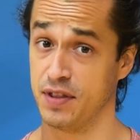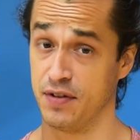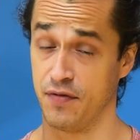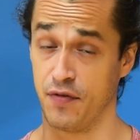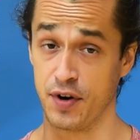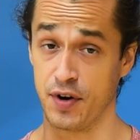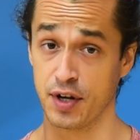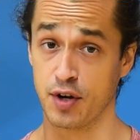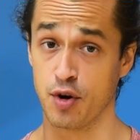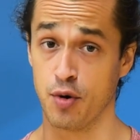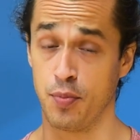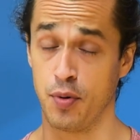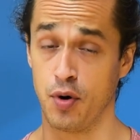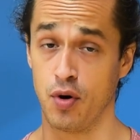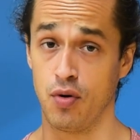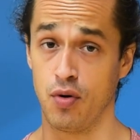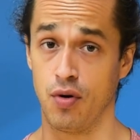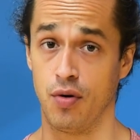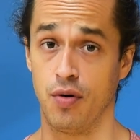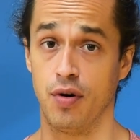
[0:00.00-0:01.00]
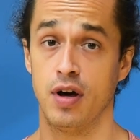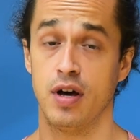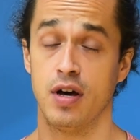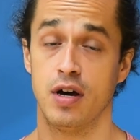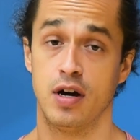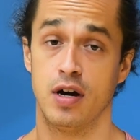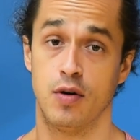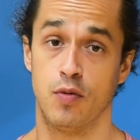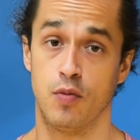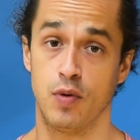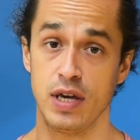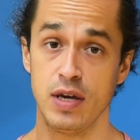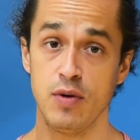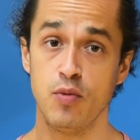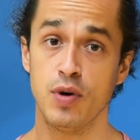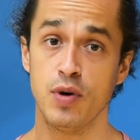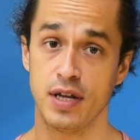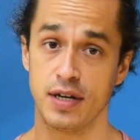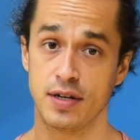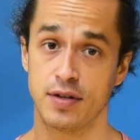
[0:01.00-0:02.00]
vertical pole, we
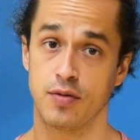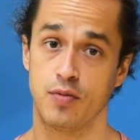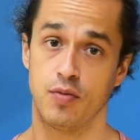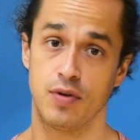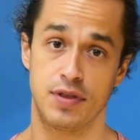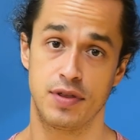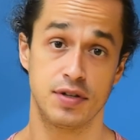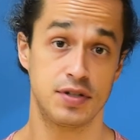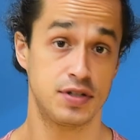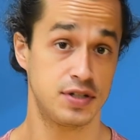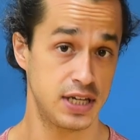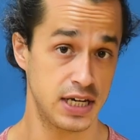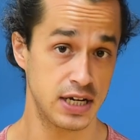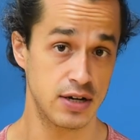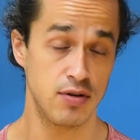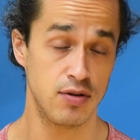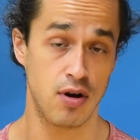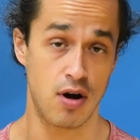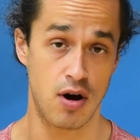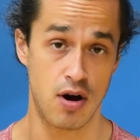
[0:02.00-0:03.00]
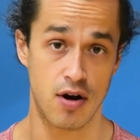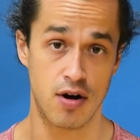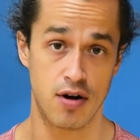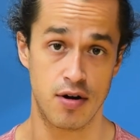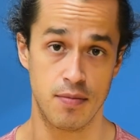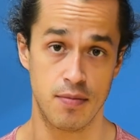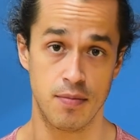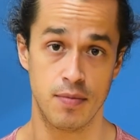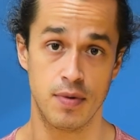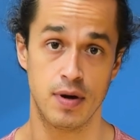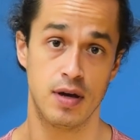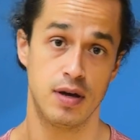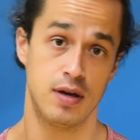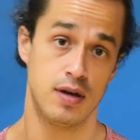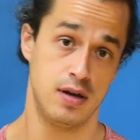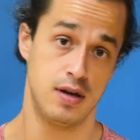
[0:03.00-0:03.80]
went with a single arm,